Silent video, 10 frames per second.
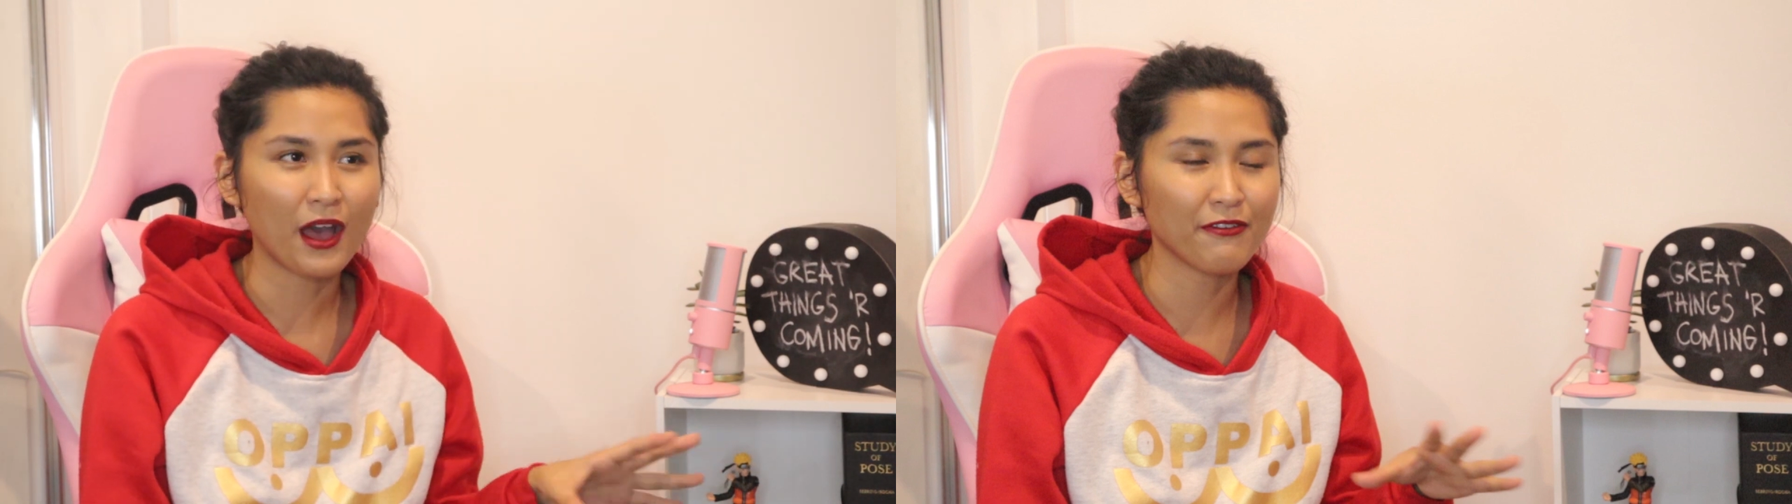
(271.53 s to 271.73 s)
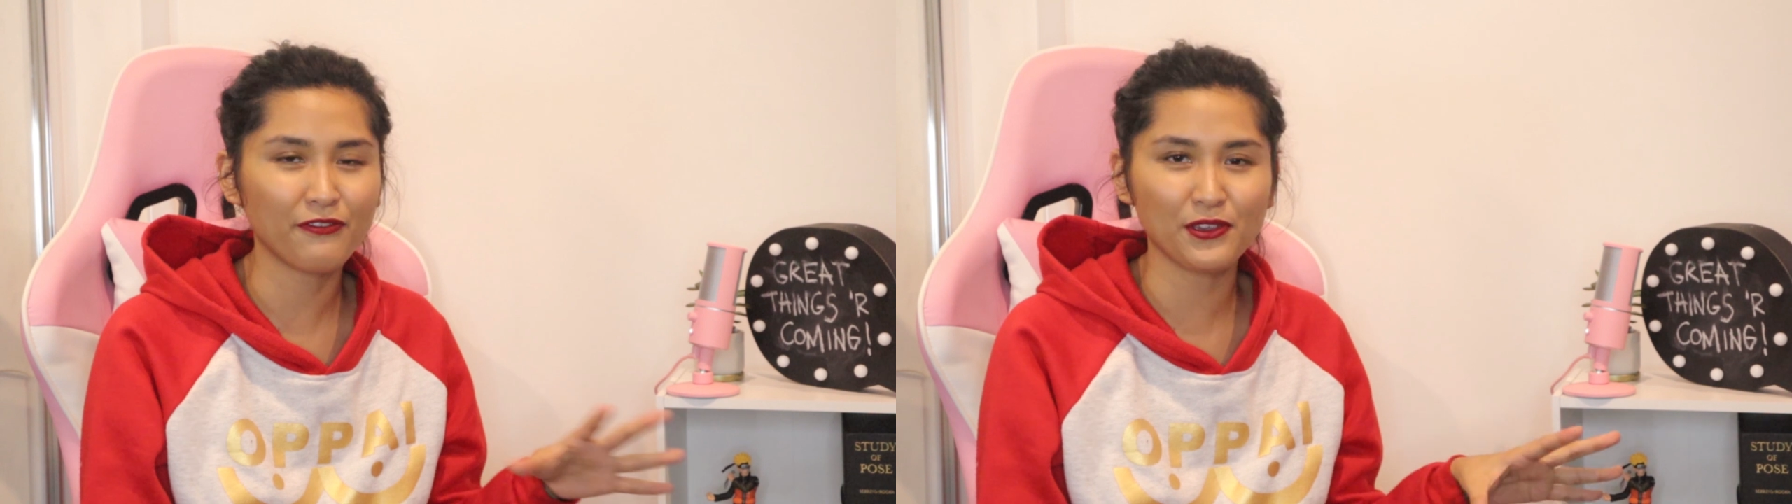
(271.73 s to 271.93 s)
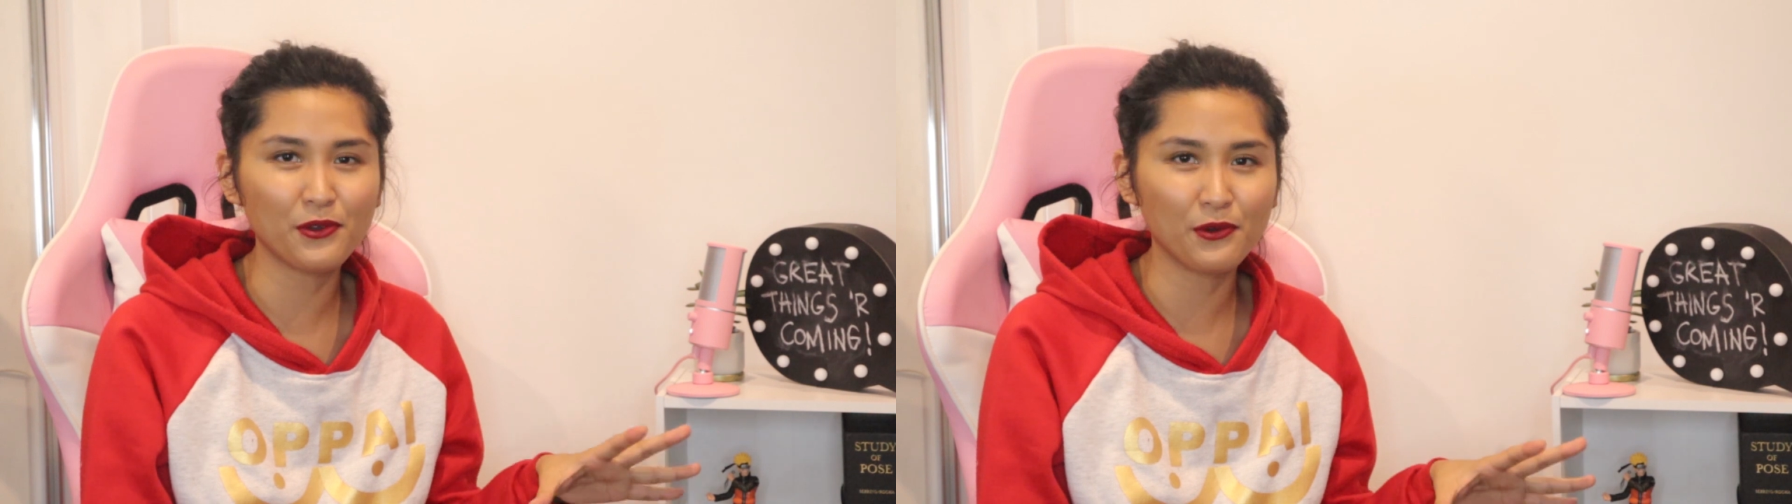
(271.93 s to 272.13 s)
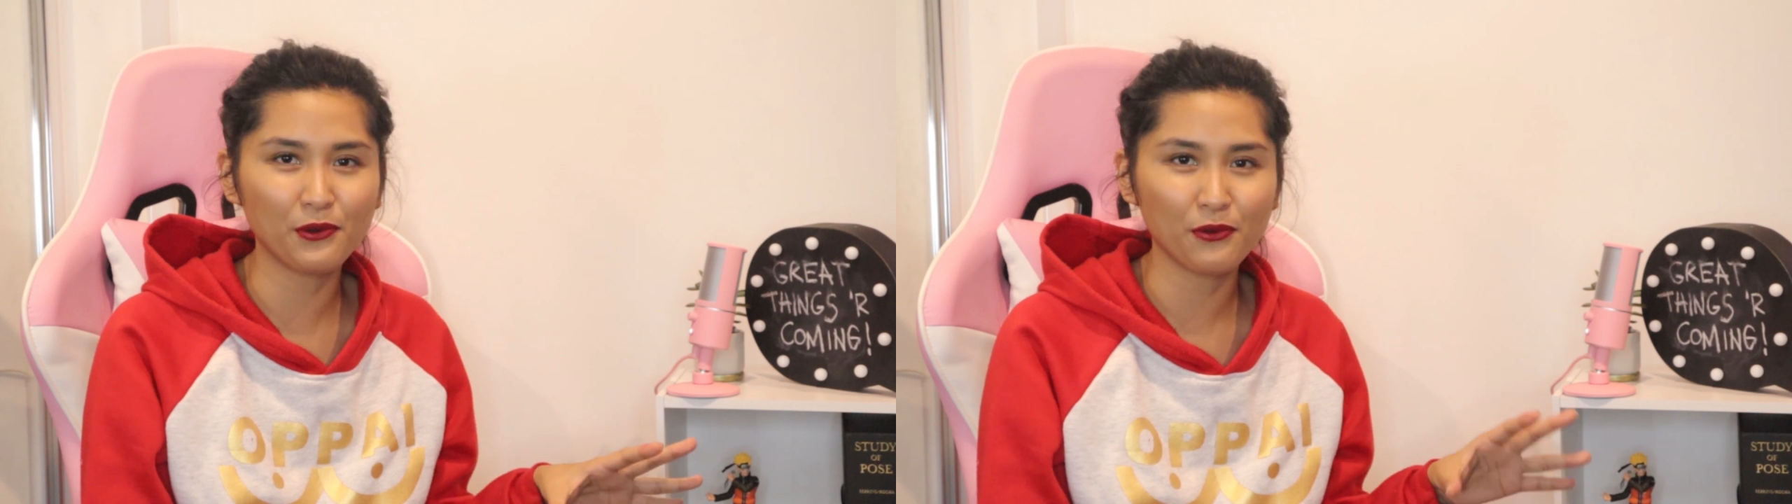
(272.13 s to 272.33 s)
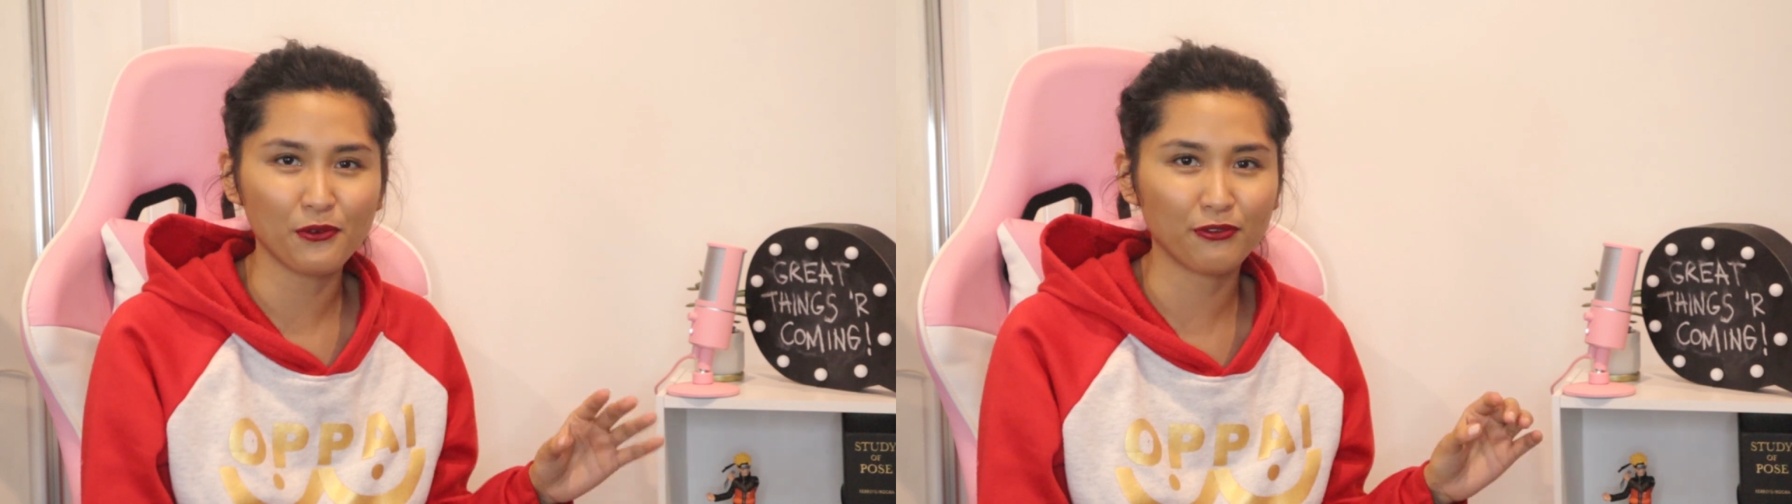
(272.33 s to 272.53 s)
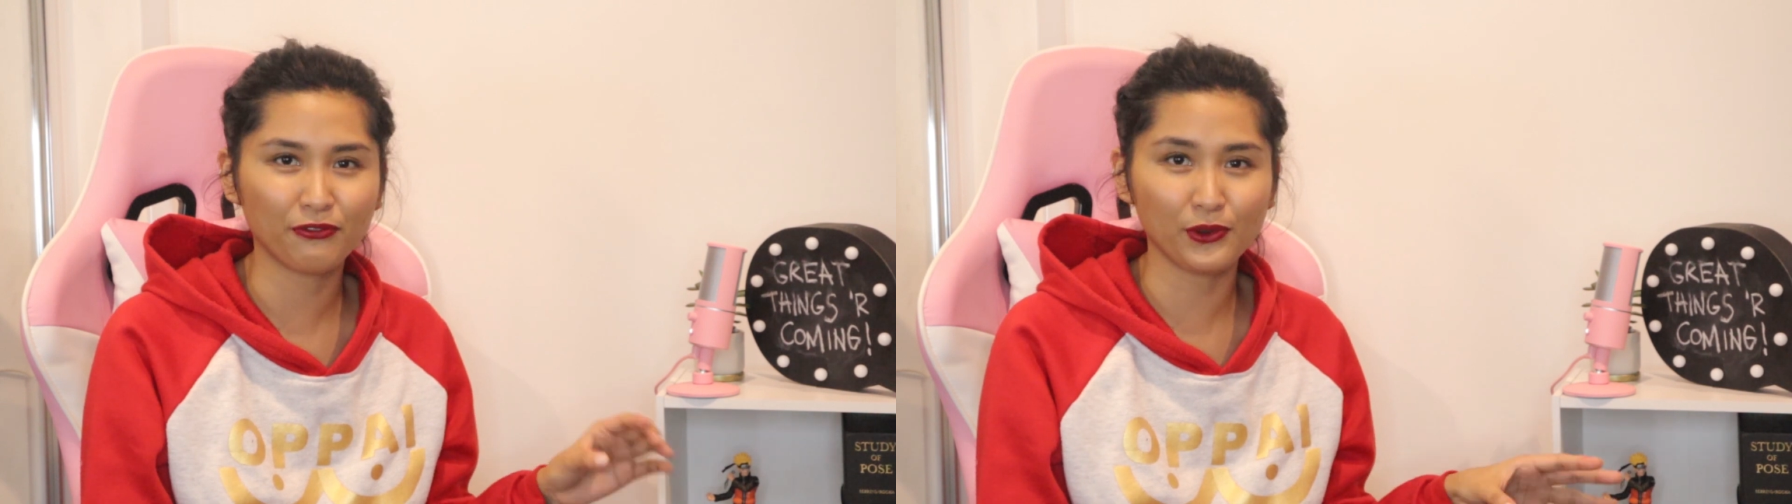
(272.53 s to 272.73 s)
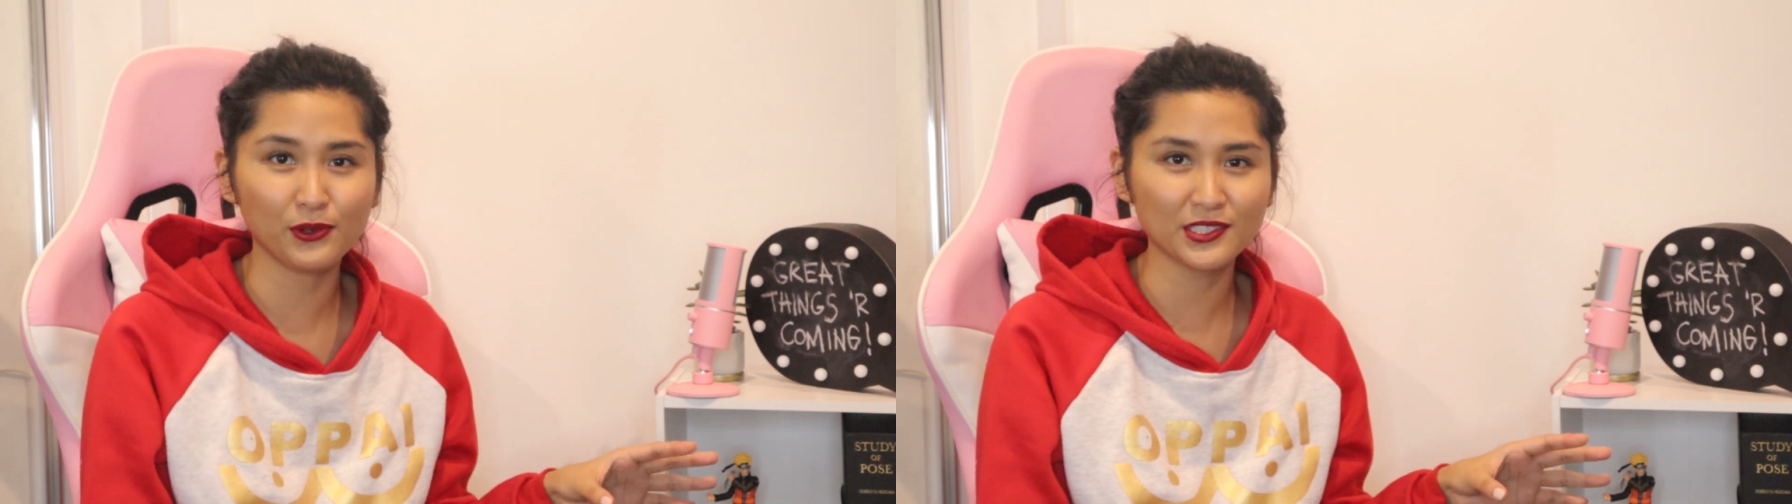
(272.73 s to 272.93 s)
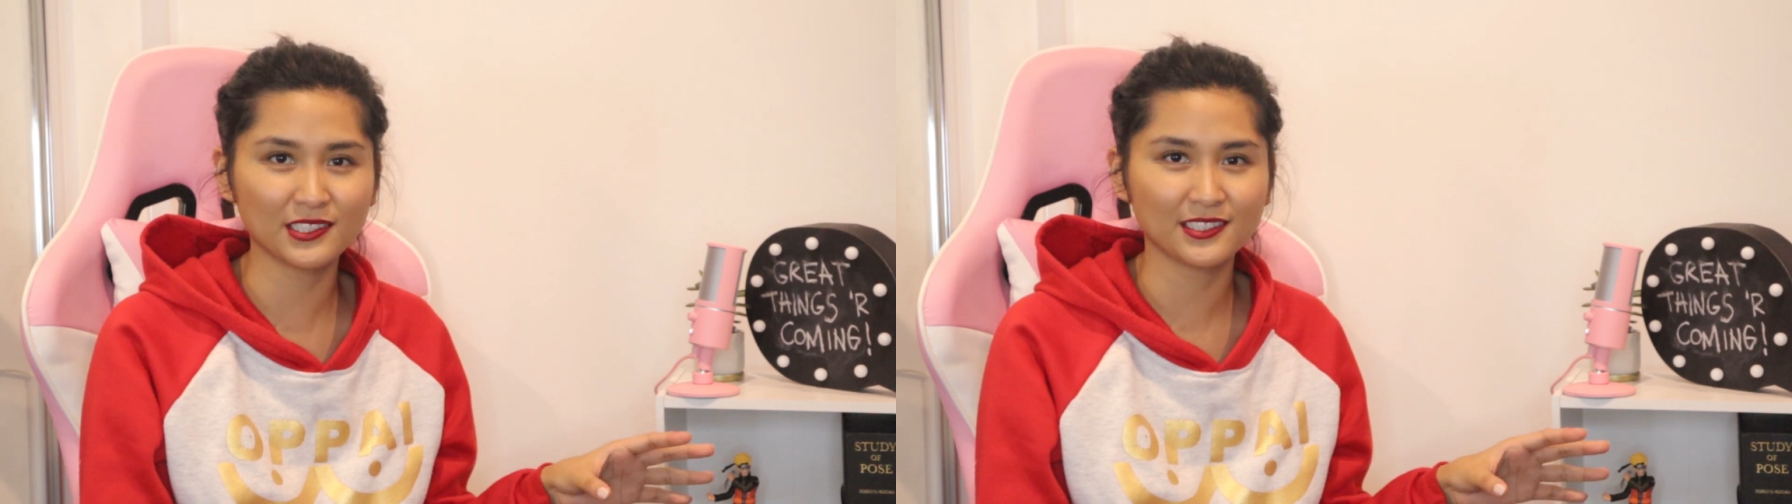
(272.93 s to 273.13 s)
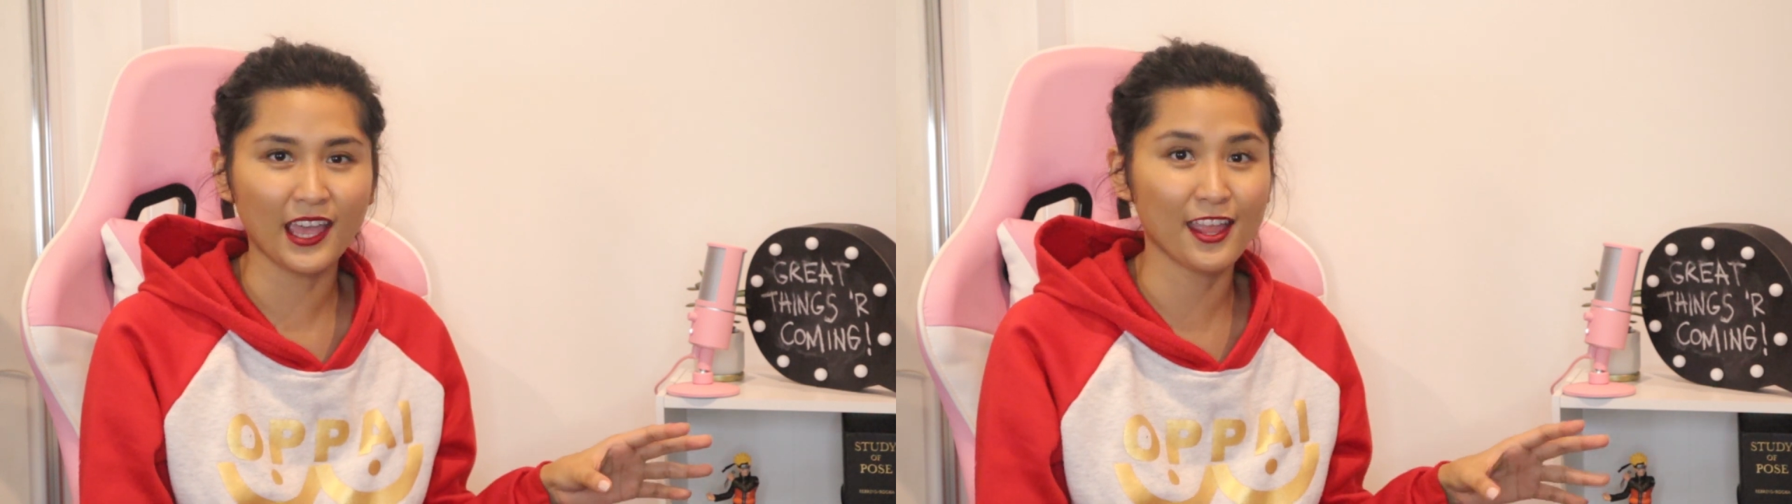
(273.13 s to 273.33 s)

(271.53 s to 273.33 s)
a few fruits,